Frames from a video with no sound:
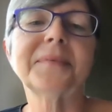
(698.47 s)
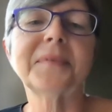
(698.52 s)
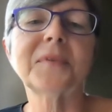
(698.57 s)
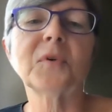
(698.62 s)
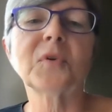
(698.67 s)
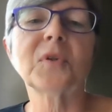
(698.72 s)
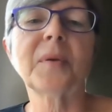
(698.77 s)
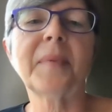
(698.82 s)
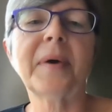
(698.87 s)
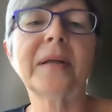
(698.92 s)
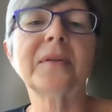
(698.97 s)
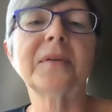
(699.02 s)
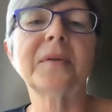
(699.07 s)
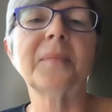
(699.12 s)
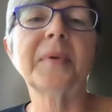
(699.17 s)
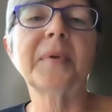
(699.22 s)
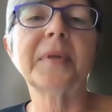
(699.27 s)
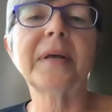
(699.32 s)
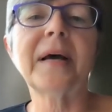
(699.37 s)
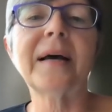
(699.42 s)
thought about
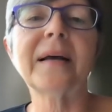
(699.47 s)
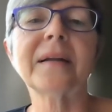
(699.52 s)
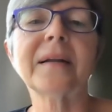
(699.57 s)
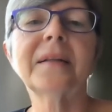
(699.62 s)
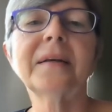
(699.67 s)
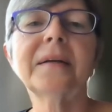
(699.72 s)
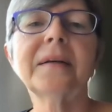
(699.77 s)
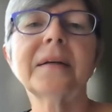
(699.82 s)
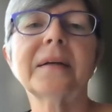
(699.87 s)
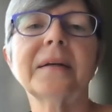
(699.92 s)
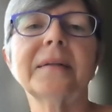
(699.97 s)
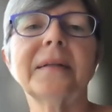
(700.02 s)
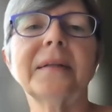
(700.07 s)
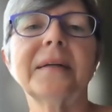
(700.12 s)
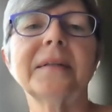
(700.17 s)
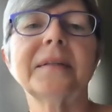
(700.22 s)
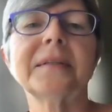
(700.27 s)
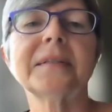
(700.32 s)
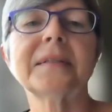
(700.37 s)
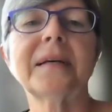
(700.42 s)
it a bit harder, and
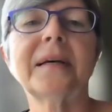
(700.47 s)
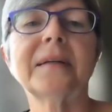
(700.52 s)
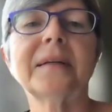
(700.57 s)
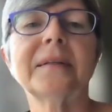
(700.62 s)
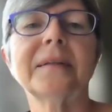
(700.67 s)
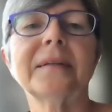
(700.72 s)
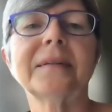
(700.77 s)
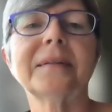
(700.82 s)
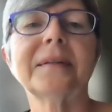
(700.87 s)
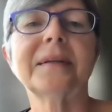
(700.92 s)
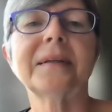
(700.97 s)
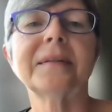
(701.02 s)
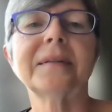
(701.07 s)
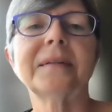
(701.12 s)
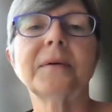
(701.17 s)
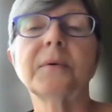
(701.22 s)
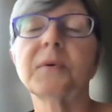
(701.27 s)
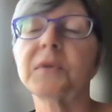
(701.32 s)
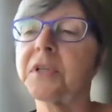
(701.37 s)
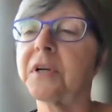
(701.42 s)
I decided that
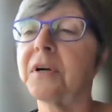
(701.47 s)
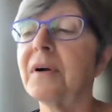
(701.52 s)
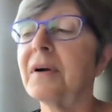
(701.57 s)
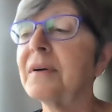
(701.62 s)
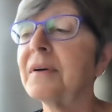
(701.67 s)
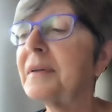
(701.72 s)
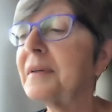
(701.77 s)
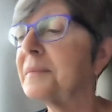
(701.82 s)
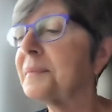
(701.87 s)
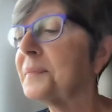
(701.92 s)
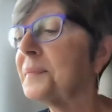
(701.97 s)
he was wrong.